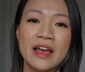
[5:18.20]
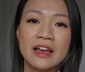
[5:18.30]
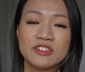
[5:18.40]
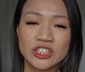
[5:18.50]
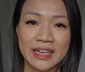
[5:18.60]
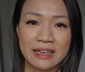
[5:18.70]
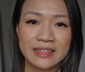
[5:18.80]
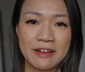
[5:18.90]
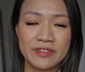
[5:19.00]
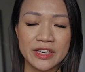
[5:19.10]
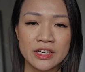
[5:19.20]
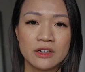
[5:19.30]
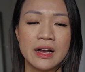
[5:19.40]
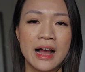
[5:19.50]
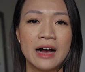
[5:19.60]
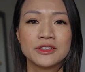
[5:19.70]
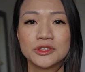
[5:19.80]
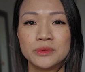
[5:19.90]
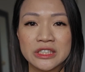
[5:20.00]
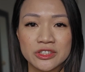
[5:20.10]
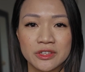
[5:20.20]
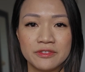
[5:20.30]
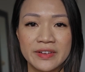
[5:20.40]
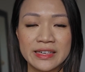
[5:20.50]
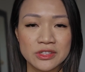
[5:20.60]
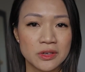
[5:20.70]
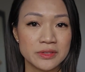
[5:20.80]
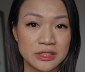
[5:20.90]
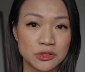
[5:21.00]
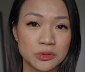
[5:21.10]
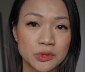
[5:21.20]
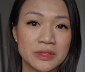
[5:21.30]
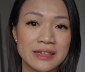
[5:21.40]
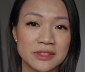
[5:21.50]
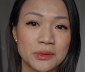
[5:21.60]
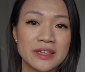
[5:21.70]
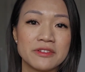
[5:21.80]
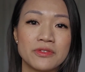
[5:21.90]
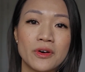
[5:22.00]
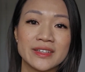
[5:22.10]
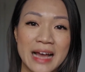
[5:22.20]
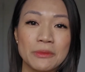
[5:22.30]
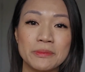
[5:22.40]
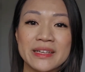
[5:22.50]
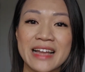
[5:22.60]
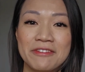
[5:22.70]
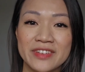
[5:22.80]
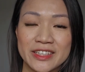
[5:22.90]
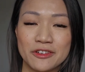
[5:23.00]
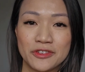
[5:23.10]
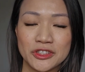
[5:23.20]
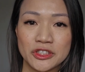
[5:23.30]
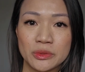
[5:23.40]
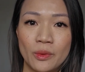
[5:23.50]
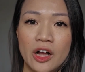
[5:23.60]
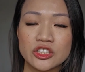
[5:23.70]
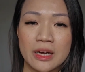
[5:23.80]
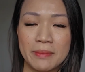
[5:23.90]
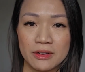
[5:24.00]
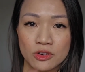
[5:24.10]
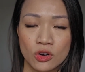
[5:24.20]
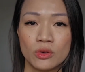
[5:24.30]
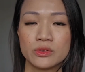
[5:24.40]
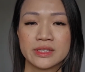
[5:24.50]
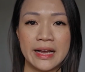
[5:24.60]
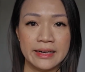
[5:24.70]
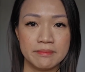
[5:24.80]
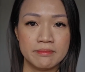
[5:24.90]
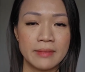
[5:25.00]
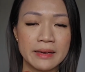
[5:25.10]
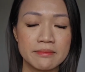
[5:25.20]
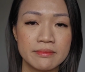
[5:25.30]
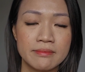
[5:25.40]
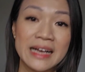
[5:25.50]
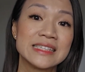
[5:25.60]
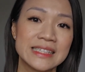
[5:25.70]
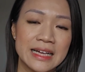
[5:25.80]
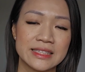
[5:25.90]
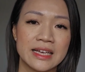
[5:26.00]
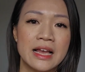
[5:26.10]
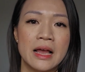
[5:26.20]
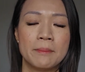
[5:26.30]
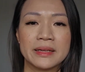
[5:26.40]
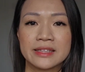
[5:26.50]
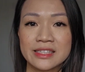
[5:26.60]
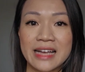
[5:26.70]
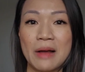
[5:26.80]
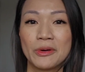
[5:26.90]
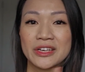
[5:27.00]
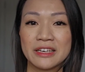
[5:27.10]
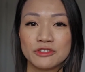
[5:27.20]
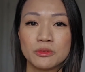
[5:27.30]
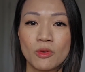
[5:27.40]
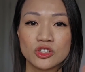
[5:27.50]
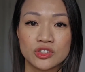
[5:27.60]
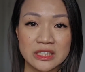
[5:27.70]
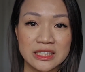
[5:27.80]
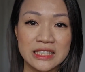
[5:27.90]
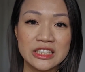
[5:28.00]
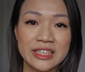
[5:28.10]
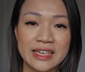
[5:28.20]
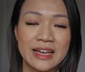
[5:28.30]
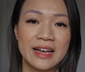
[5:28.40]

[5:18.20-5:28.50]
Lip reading: If you check out that video, how do you reach your fitness goals in 2024, that would be that video for you to watch about goals and mindset. But this, I want to give you more strategic